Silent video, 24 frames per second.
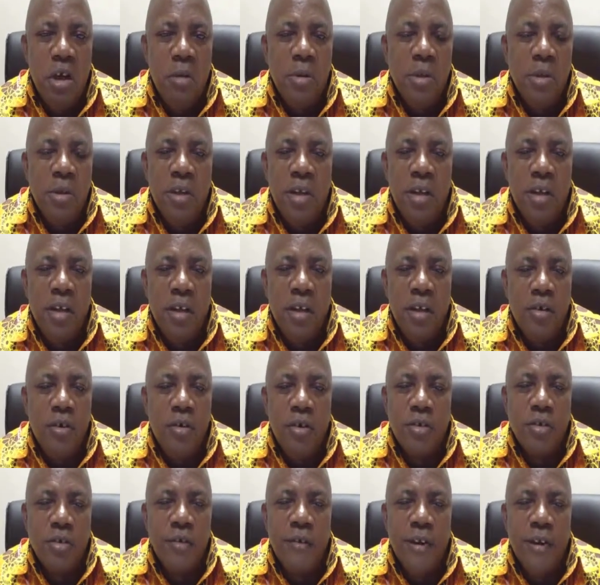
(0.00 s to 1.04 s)
in the
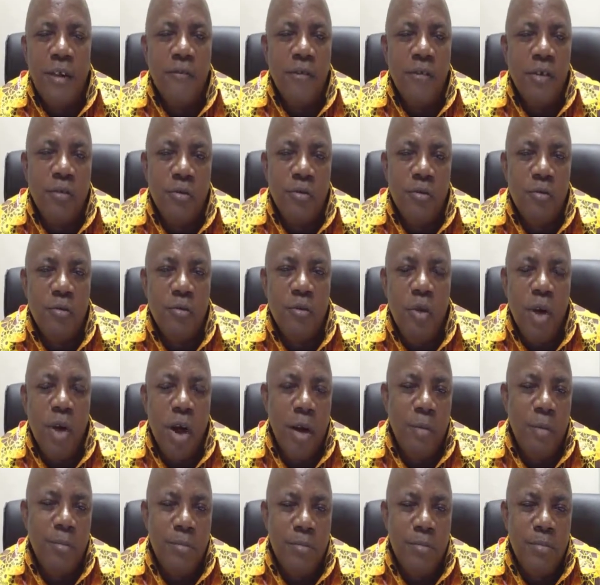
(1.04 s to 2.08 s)
cost of living will go
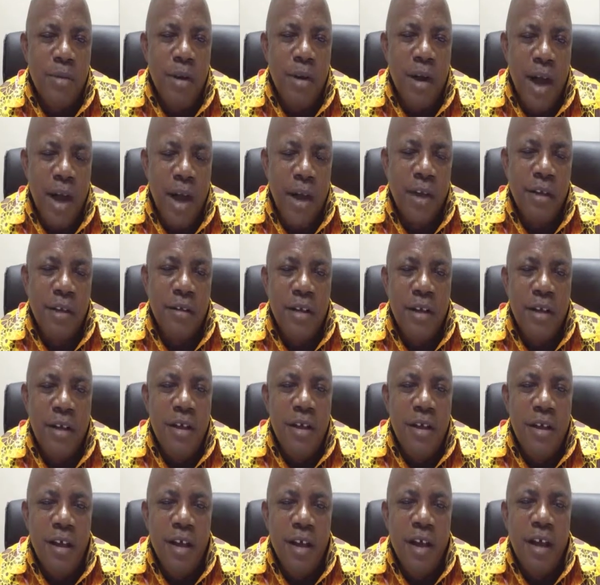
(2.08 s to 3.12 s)
up high,
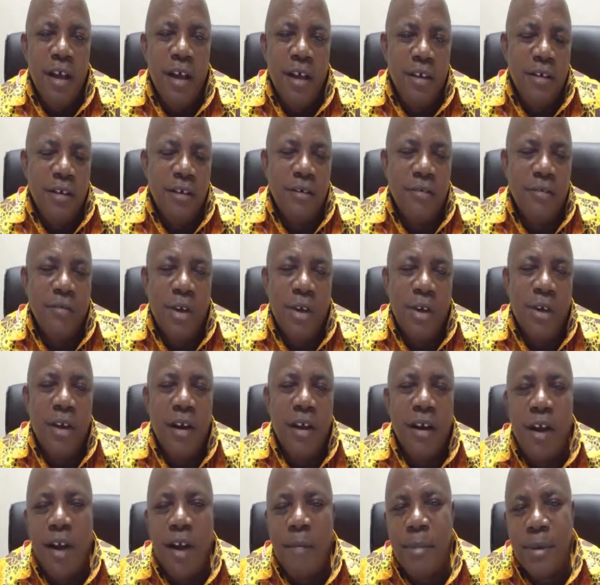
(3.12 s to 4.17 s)
and when
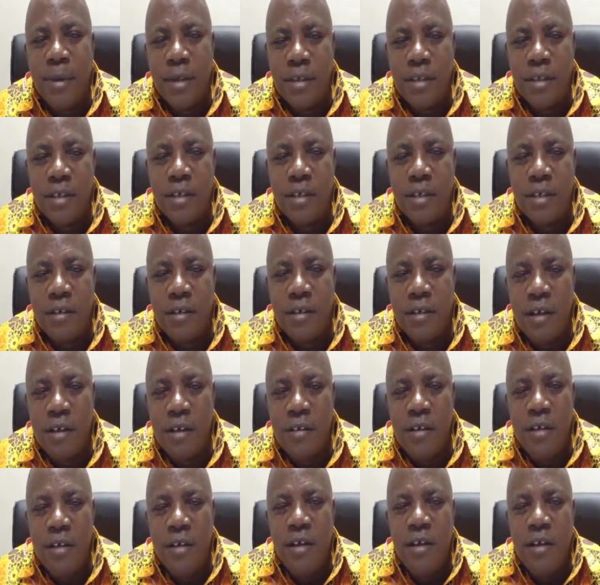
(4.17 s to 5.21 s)
that happens,
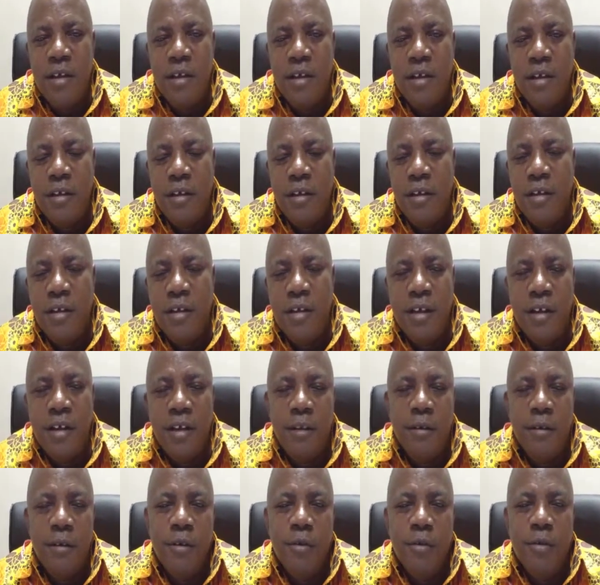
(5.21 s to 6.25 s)
the